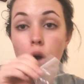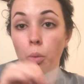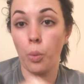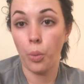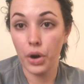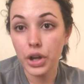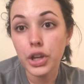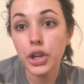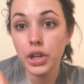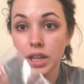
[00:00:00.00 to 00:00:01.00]
What
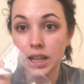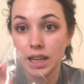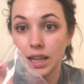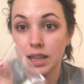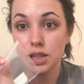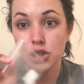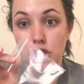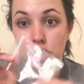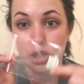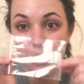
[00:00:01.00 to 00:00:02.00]
you need
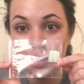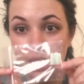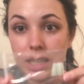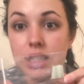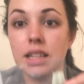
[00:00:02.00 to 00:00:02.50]
to do these